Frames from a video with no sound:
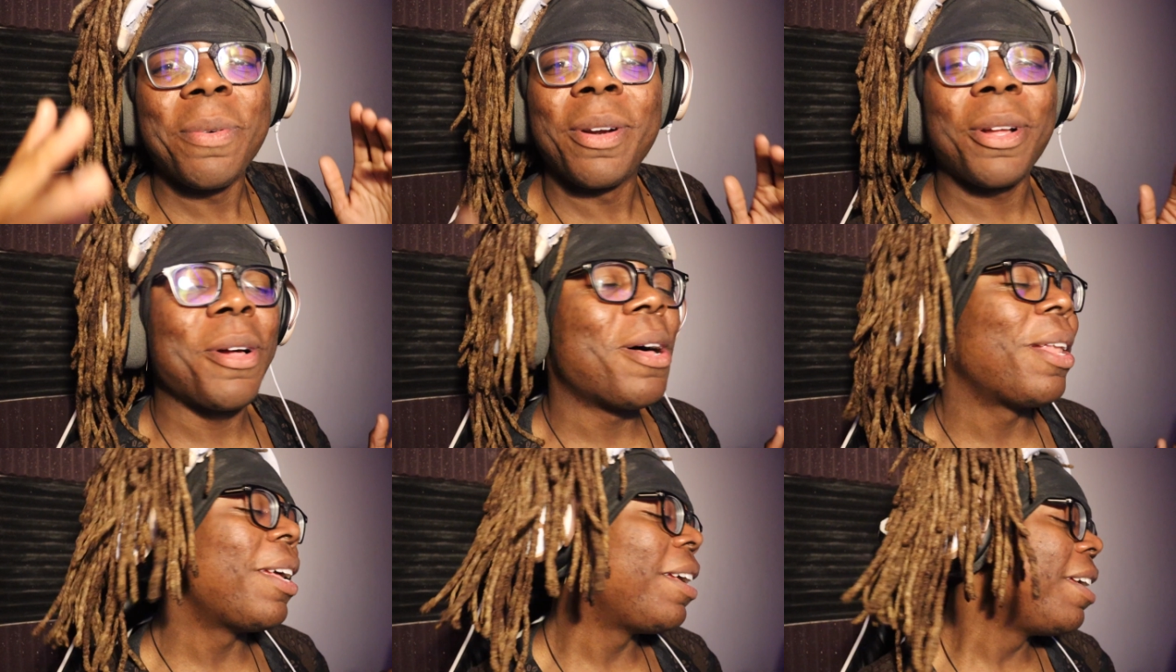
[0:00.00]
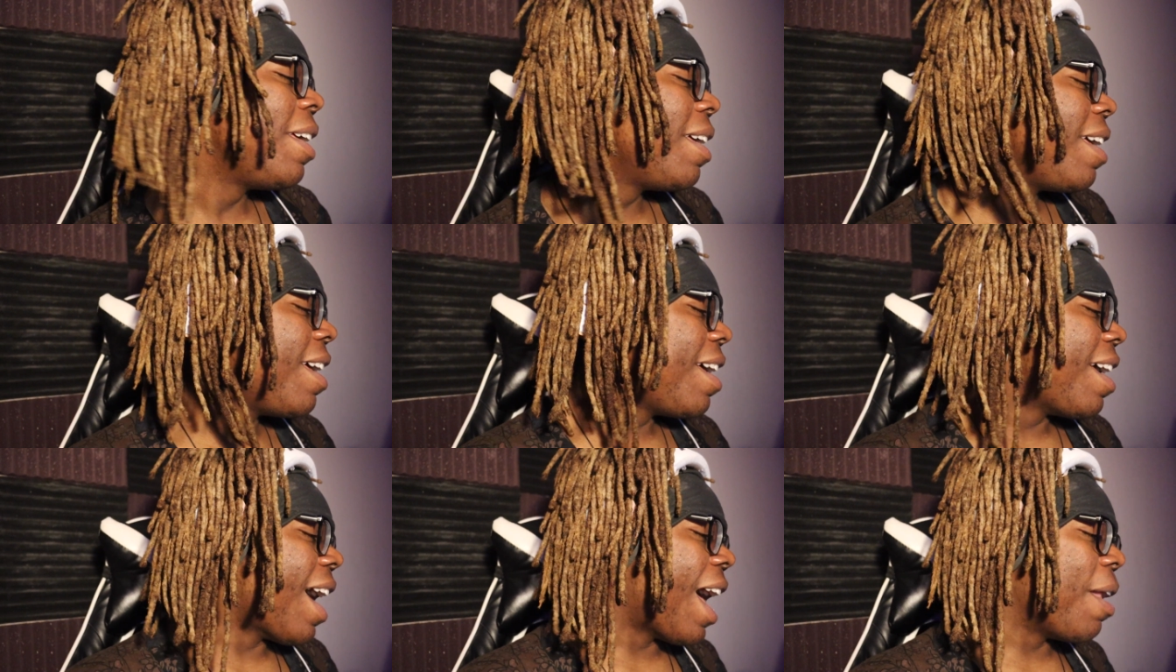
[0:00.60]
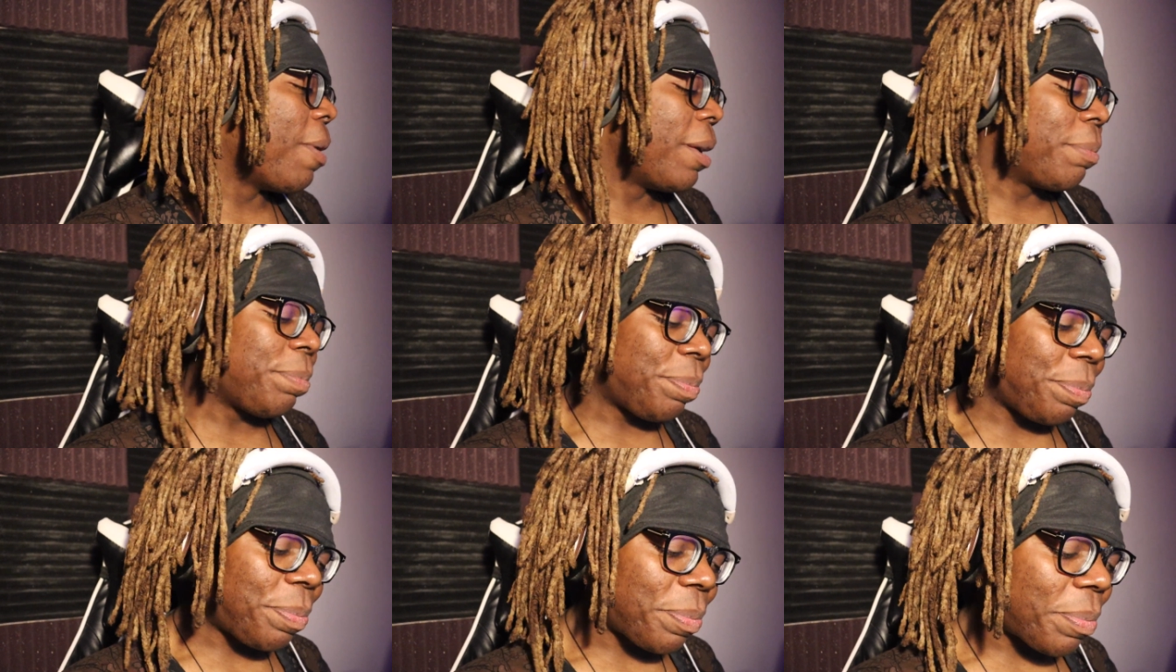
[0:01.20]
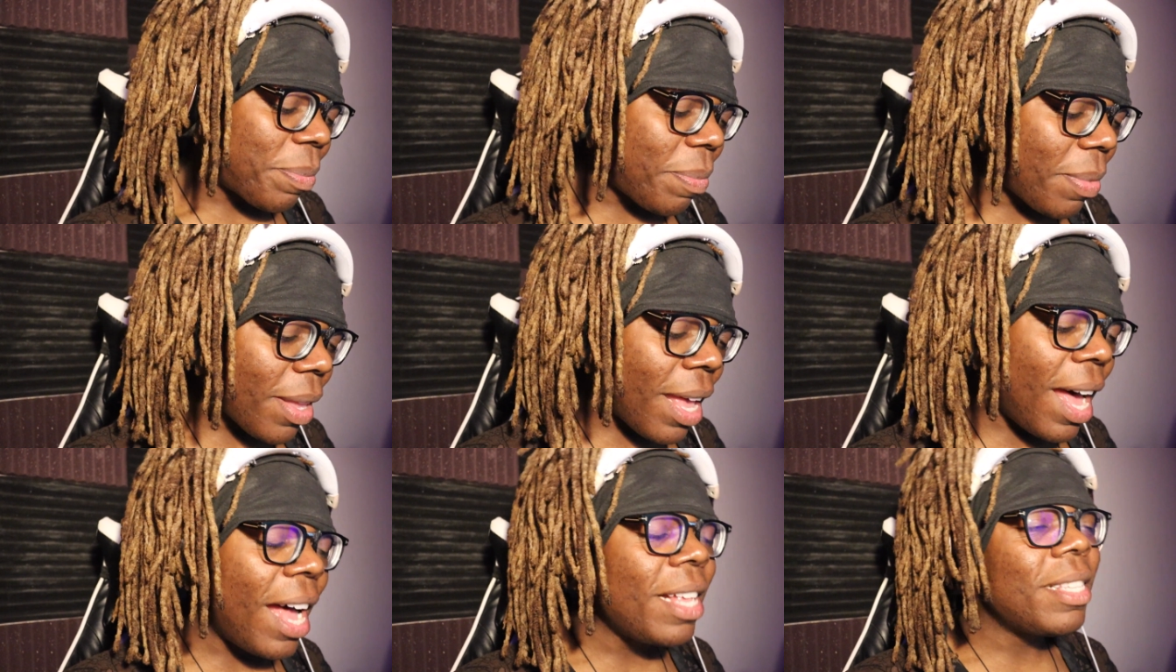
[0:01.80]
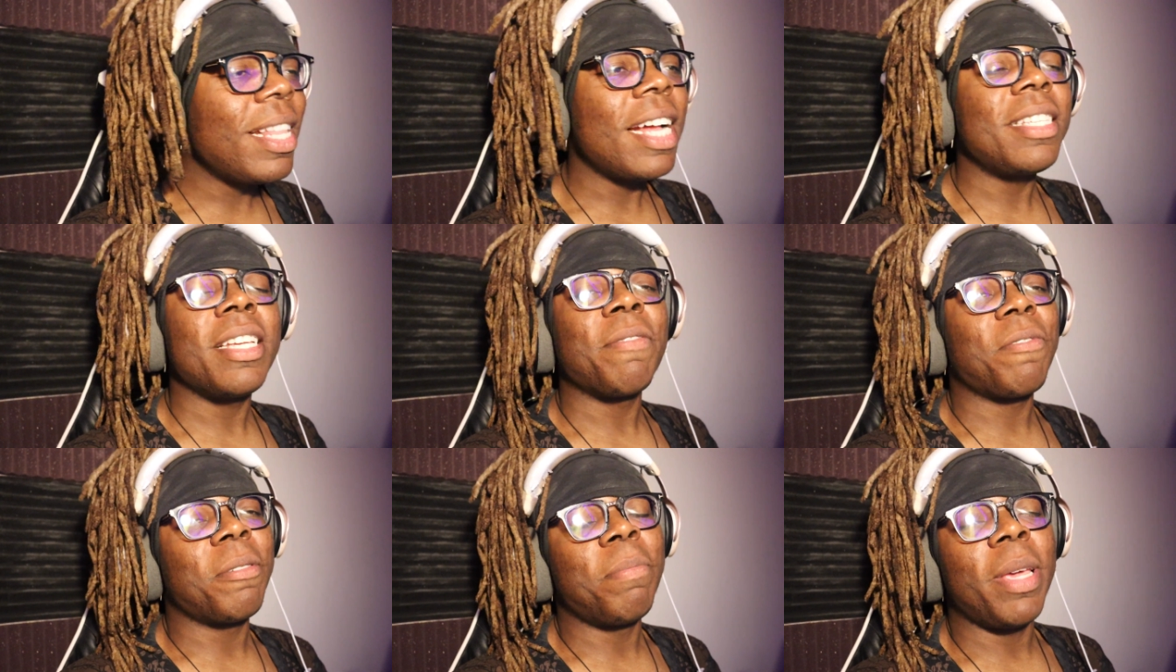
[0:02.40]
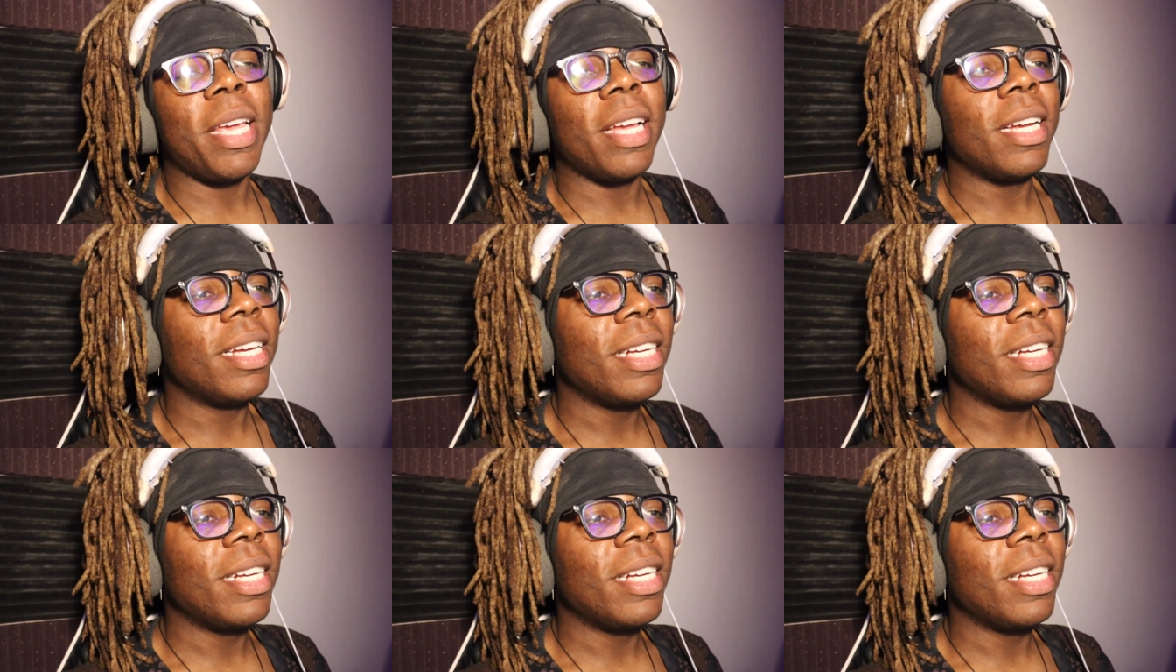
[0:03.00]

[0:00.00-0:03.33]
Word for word: want to call it. Anyway, that's it from me.